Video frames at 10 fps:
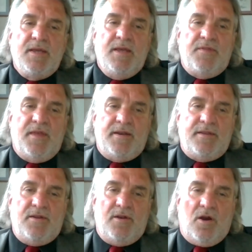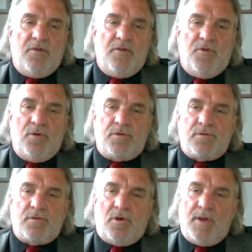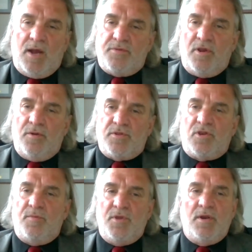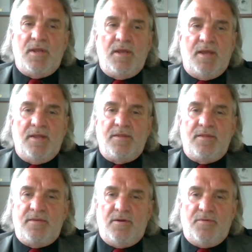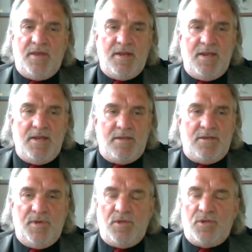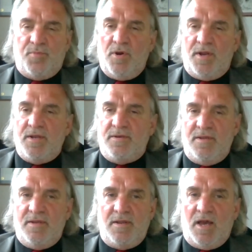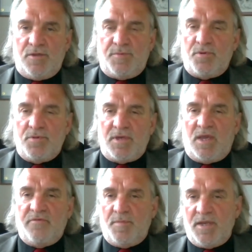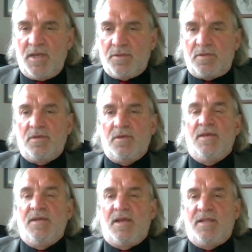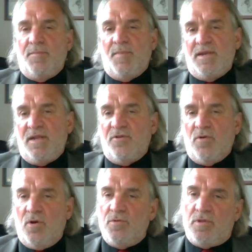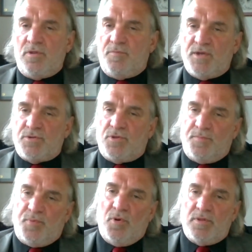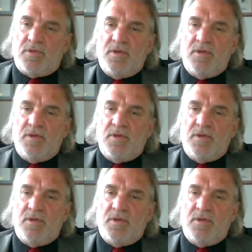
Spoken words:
that our folks are out there in the community, and they need to be supported in hospitals like everybody else, and they might need their own special supports.